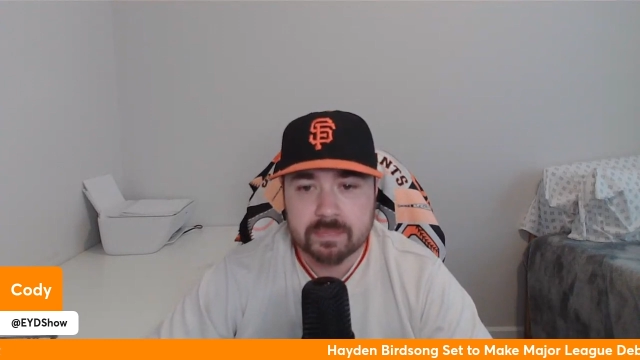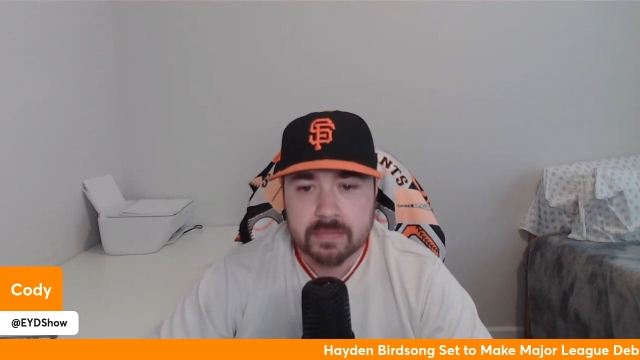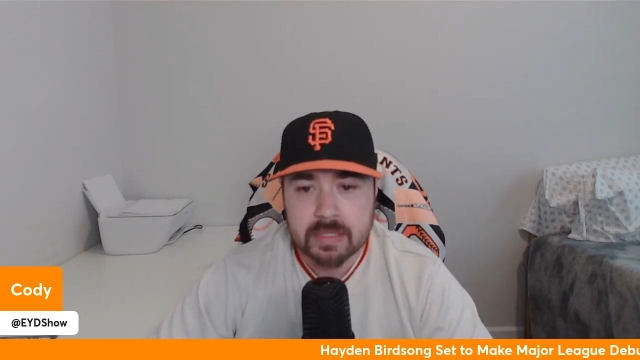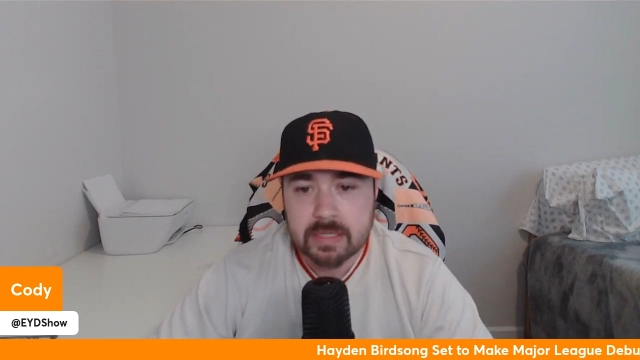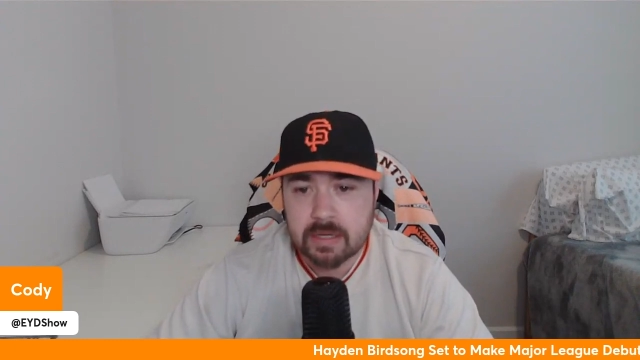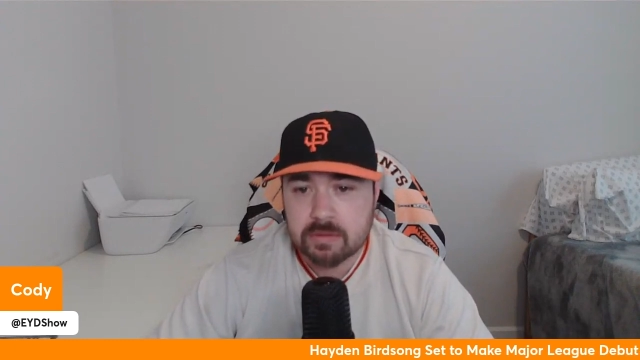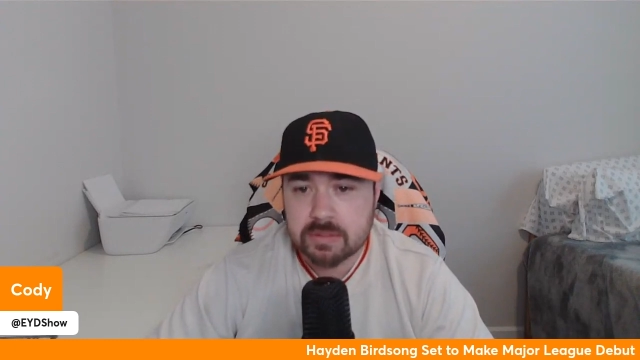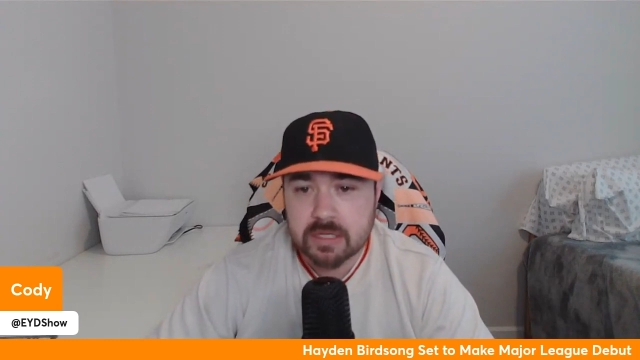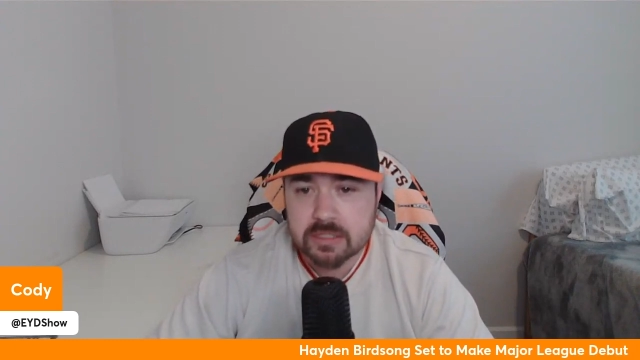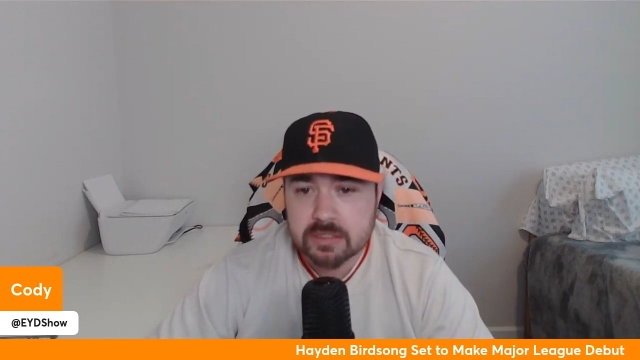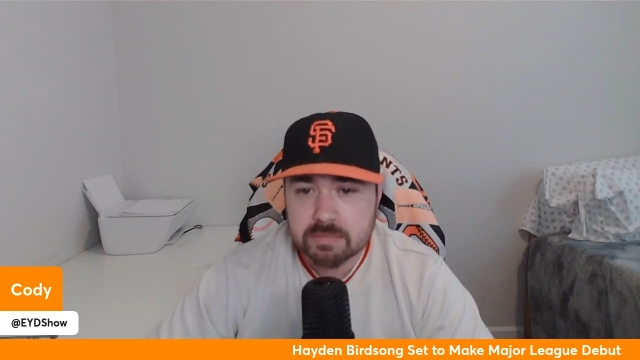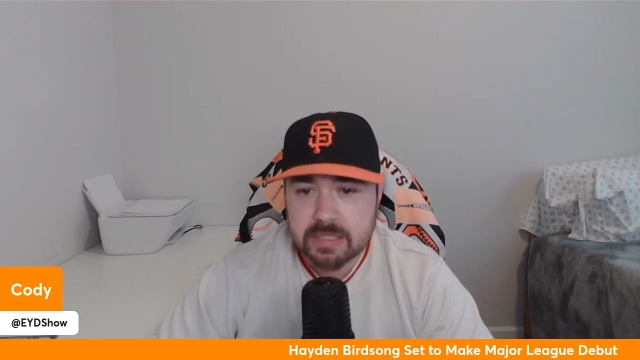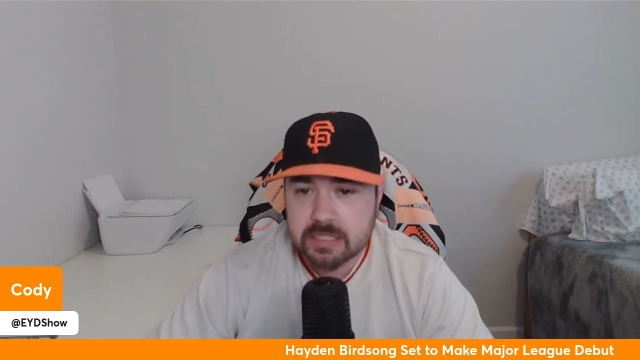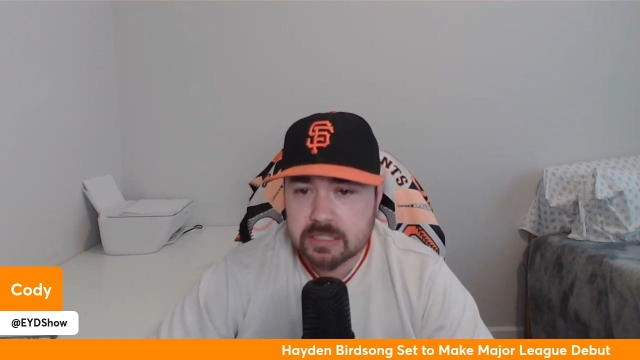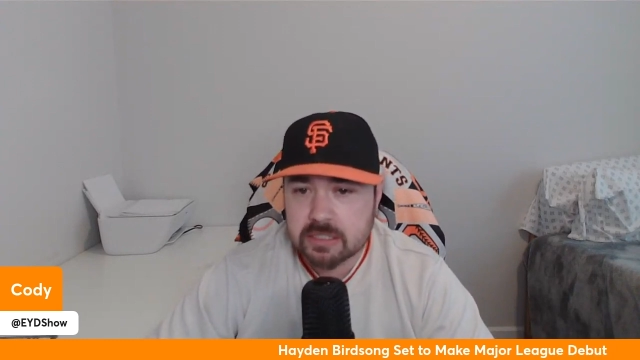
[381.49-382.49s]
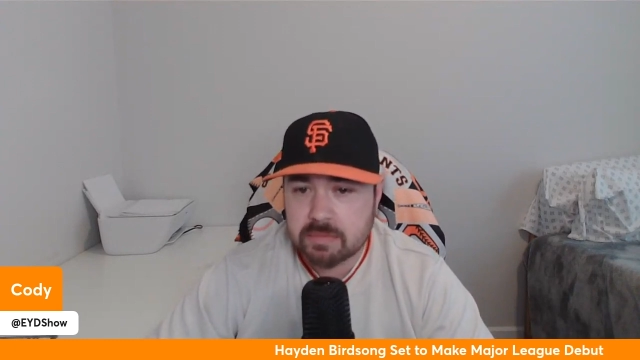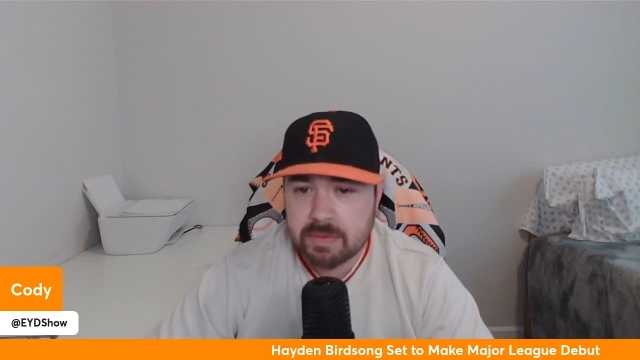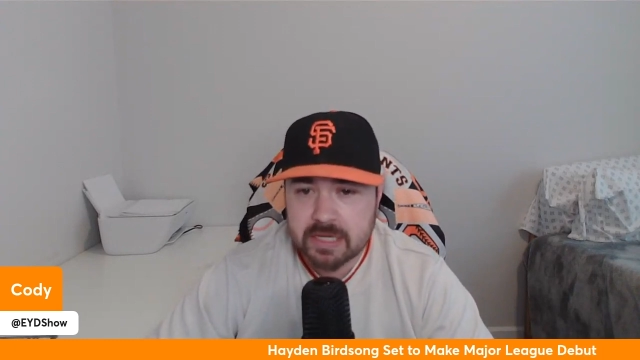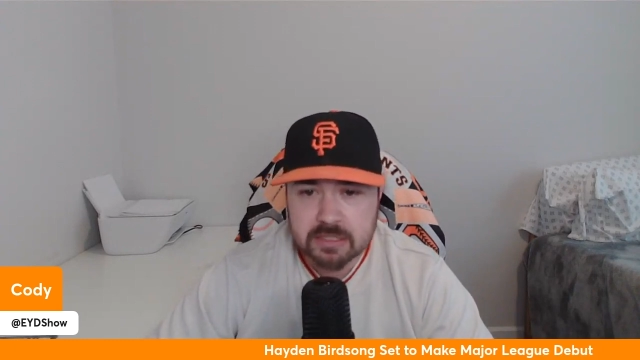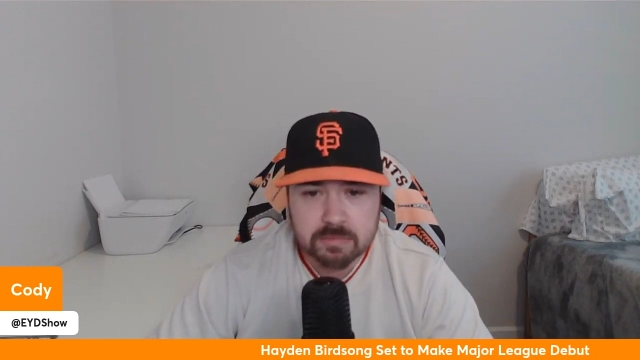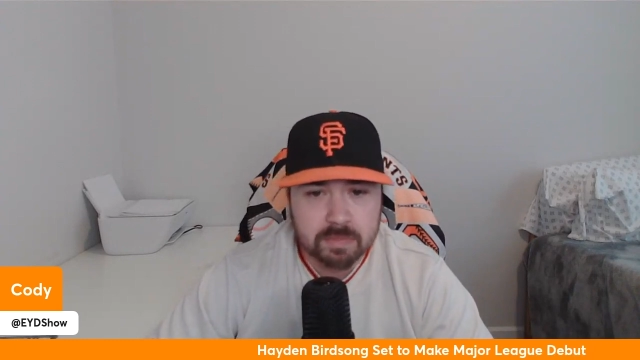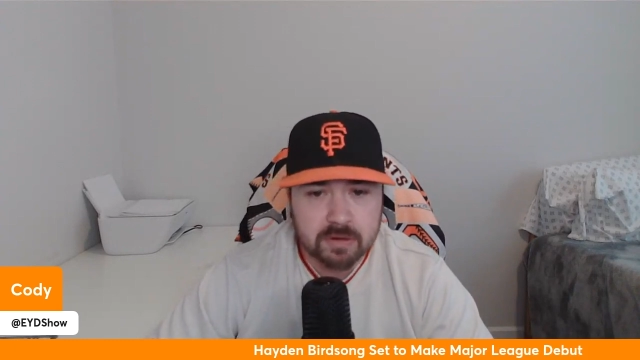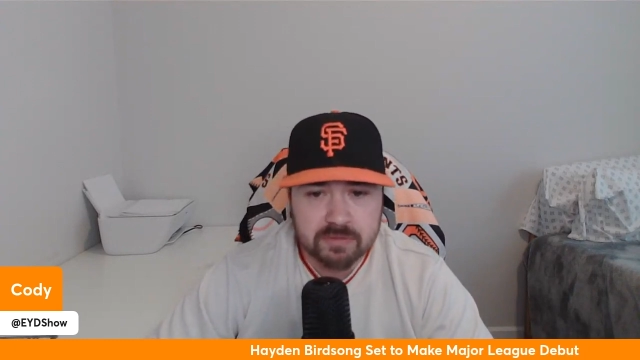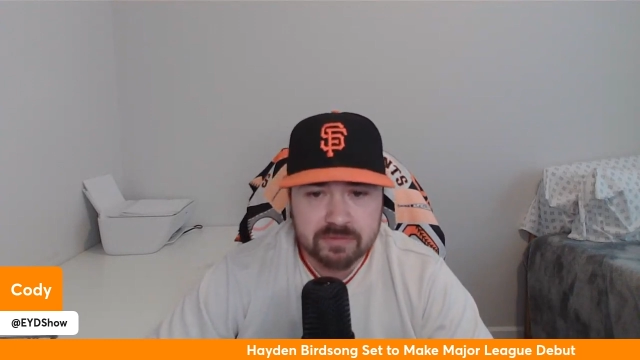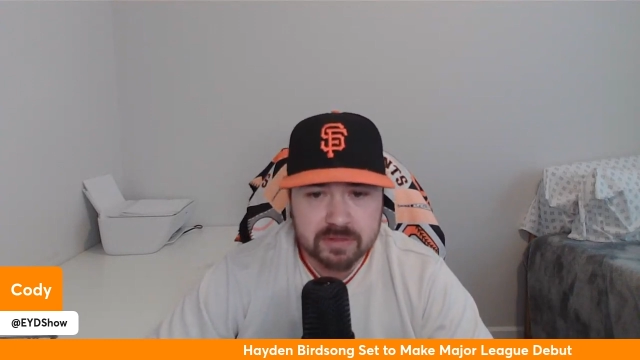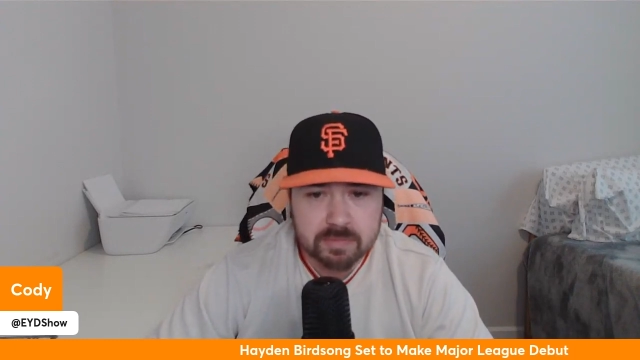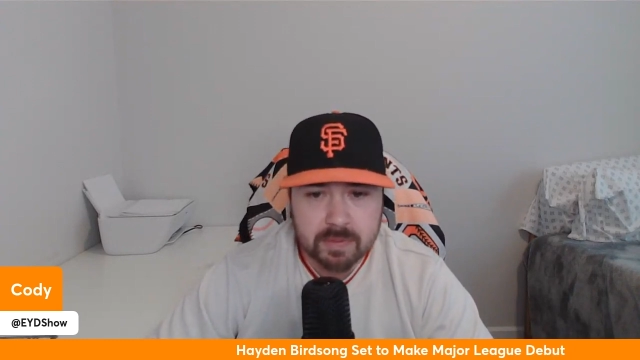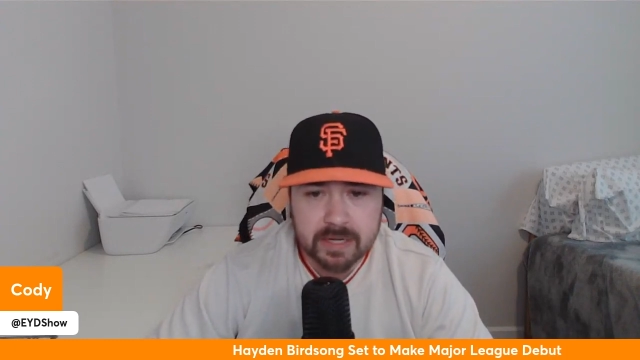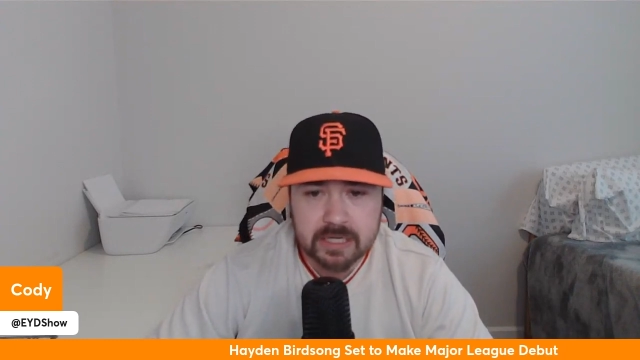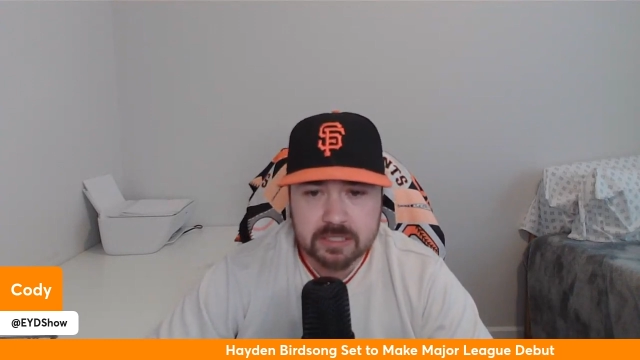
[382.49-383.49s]
It doesn't mean his command's perfect
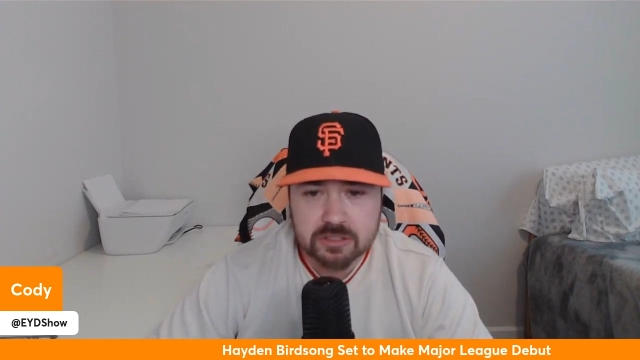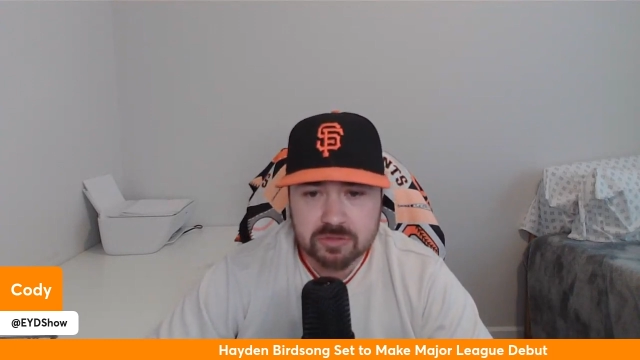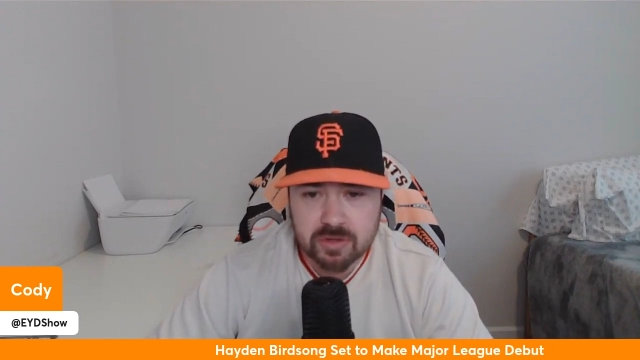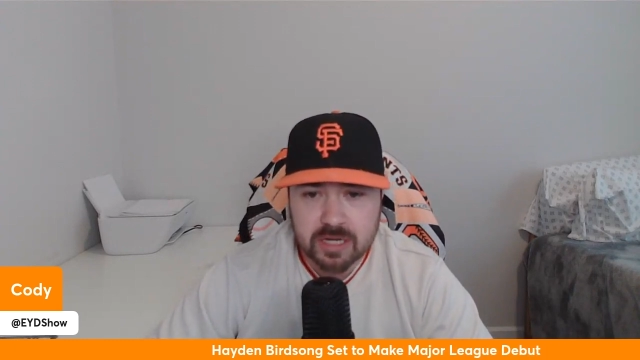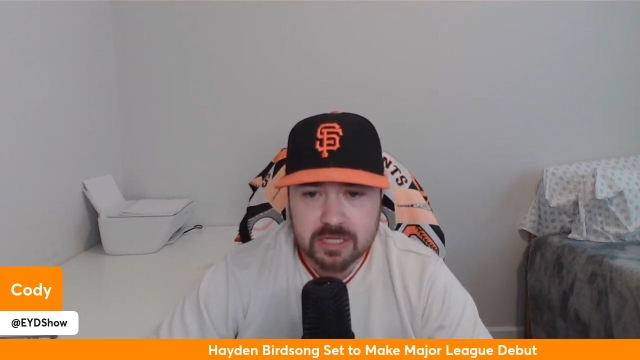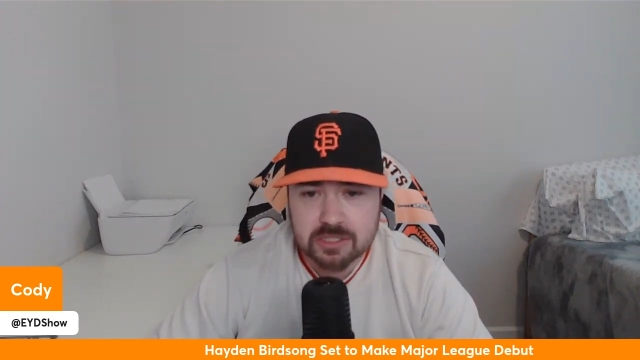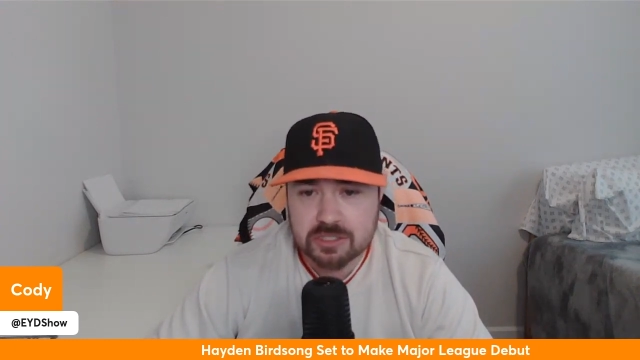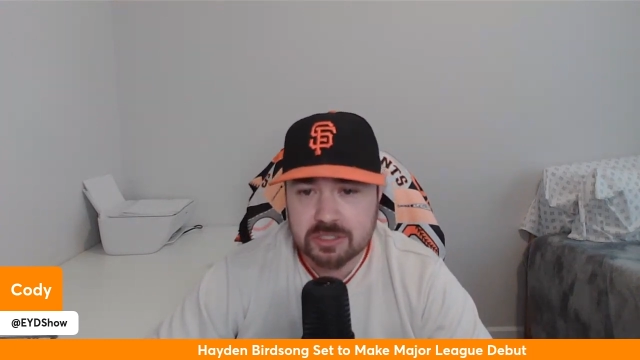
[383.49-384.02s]
by any stretch.